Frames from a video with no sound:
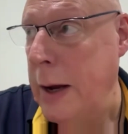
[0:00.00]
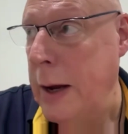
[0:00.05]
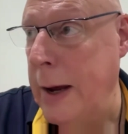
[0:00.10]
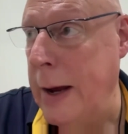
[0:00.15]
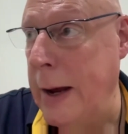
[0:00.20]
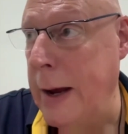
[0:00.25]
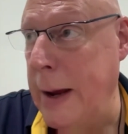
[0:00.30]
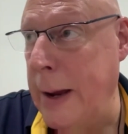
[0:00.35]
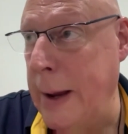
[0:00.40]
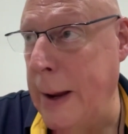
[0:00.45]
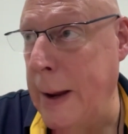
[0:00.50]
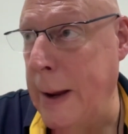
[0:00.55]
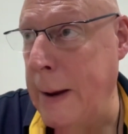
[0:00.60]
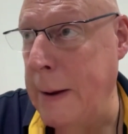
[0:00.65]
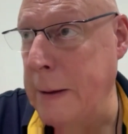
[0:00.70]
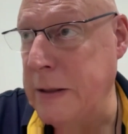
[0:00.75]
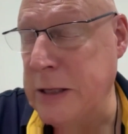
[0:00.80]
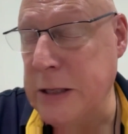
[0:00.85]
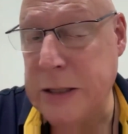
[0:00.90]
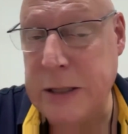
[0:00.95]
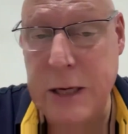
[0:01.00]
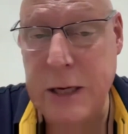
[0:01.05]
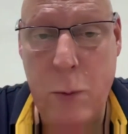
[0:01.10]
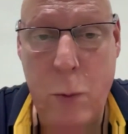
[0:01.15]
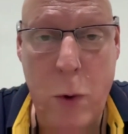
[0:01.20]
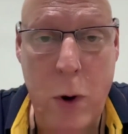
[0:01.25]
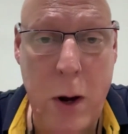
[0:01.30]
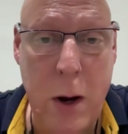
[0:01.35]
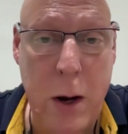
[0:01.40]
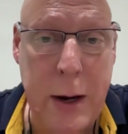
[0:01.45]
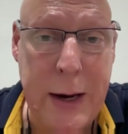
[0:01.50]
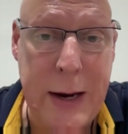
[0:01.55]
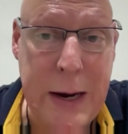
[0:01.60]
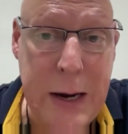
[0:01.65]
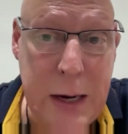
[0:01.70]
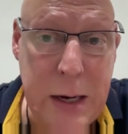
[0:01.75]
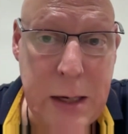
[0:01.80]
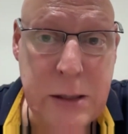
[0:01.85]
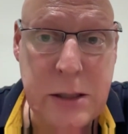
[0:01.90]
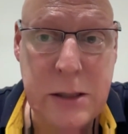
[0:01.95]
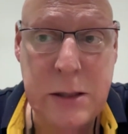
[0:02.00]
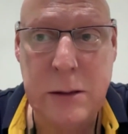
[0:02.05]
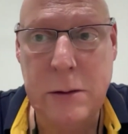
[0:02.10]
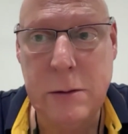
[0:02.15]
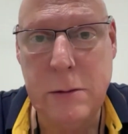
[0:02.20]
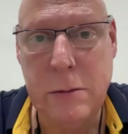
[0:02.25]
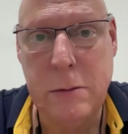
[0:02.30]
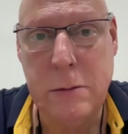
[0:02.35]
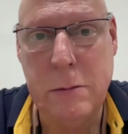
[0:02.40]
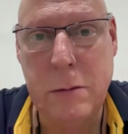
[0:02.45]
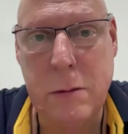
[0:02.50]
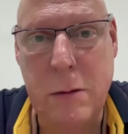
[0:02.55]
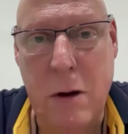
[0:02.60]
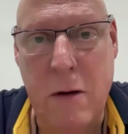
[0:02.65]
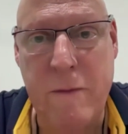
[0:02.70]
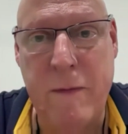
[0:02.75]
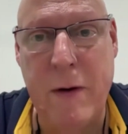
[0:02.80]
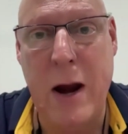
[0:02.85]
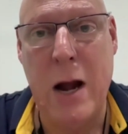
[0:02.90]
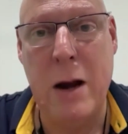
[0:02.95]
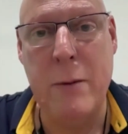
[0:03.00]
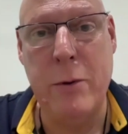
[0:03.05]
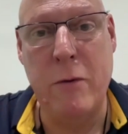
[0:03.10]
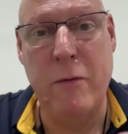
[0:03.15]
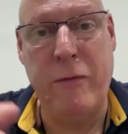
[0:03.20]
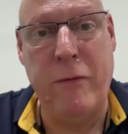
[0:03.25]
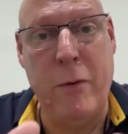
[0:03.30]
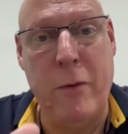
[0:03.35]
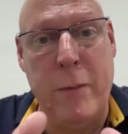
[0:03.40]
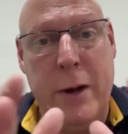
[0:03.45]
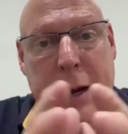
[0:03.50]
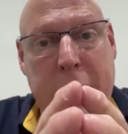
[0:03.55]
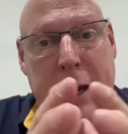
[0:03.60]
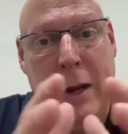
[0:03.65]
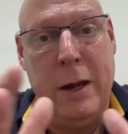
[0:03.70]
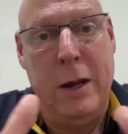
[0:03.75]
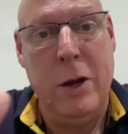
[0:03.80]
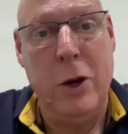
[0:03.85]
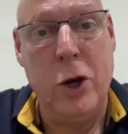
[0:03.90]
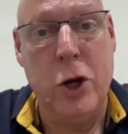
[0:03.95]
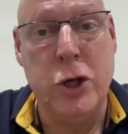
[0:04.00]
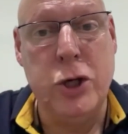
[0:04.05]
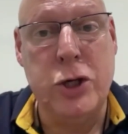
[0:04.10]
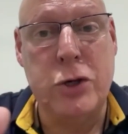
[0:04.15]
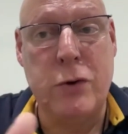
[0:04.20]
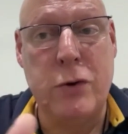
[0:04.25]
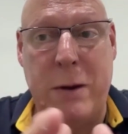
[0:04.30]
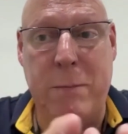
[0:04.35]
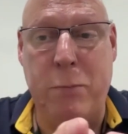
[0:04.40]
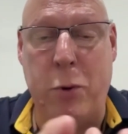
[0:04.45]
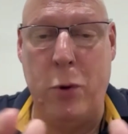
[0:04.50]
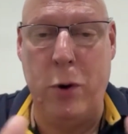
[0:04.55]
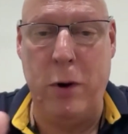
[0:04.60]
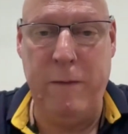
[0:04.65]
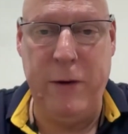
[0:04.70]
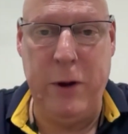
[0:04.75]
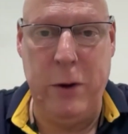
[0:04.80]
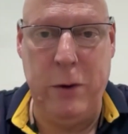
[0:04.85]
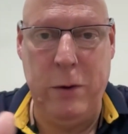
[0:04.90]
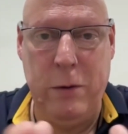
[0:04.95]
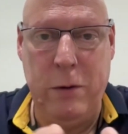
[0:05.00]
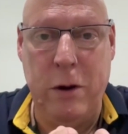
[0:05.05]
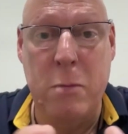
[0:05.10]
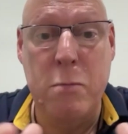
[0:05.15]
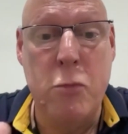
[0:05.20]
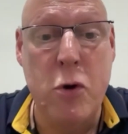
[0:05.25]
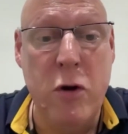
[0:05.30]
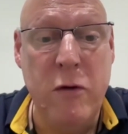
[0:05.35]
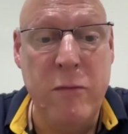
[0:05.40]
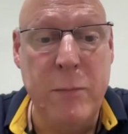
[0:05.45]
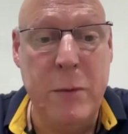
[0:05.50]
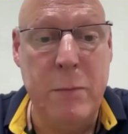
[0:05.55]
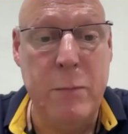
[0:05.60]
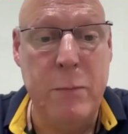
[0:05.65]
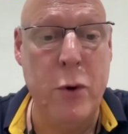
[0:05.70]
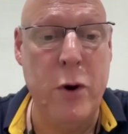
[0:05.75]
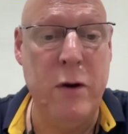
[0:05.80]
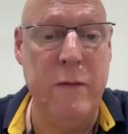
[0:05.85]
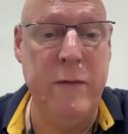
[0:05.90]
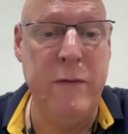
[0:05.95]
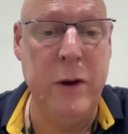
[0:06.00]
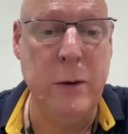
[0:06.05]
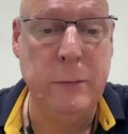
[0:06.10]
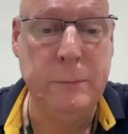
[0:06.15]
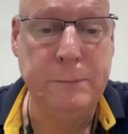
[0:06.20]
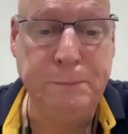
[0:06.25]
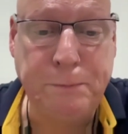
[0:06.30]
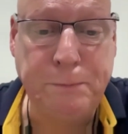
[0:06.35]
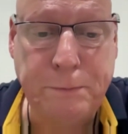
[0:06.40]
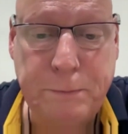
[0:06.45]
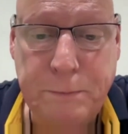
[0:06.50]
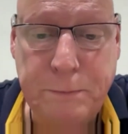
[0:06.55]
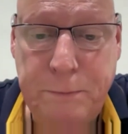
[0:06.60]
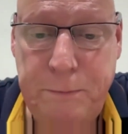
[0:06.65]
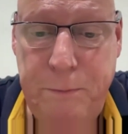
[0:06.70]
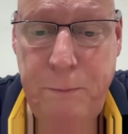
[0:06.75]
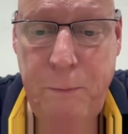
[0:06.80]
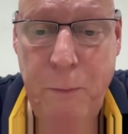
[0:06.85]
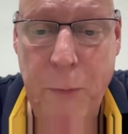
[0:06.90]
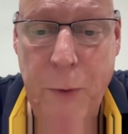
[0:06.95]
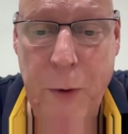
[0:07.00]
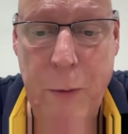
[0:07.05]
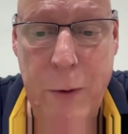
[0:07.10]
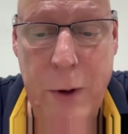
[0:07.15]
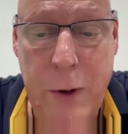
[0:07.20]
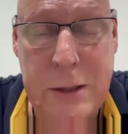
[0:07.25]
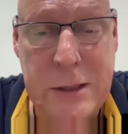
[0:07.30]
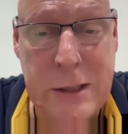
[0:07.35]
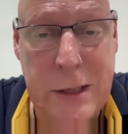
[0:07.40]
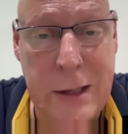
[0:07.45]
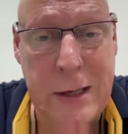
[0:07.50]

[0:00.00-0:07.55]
and to see what is available from a constraint point of view, a movement point of view. All right, so